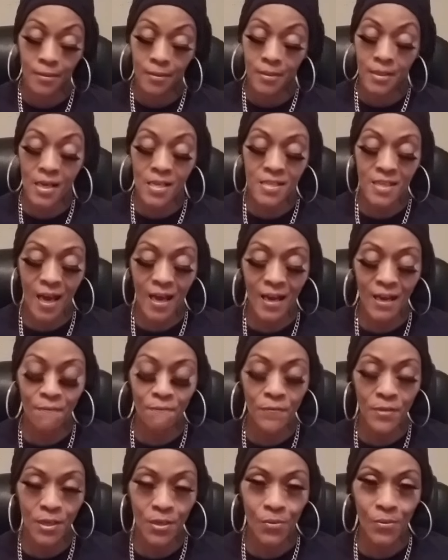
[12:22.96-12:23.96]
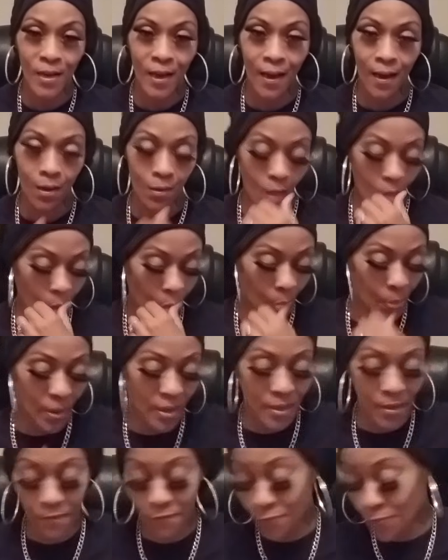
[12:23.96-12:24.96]
That's how they feel now
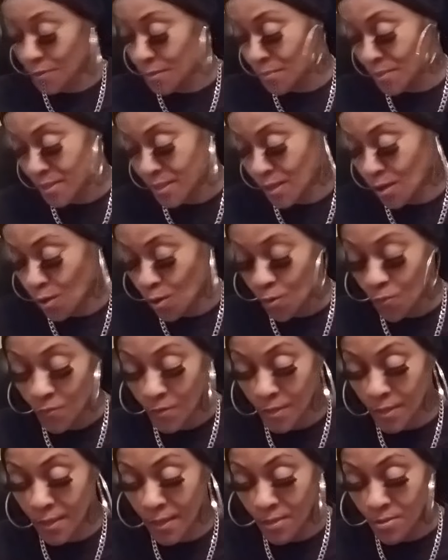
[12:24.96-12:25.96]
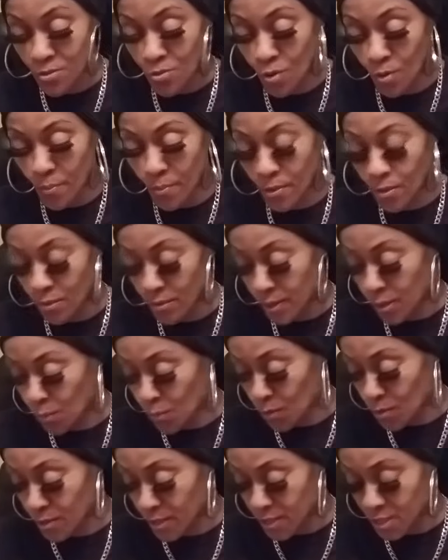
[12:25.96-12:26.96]
that they're free, but they're over it now, Scorpio. They
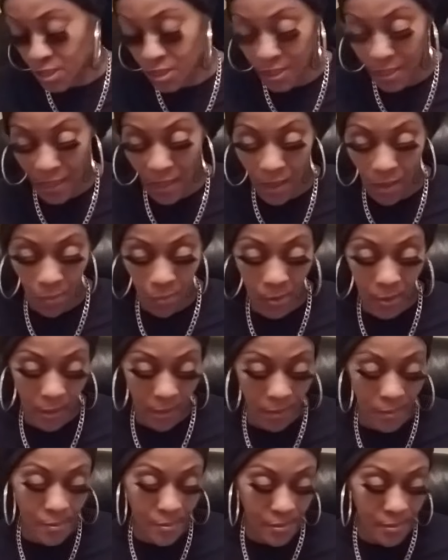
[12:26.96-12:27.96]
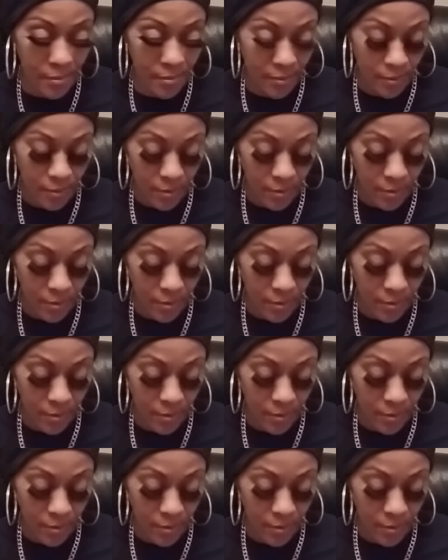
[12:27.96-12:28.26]
work that shit out. What else?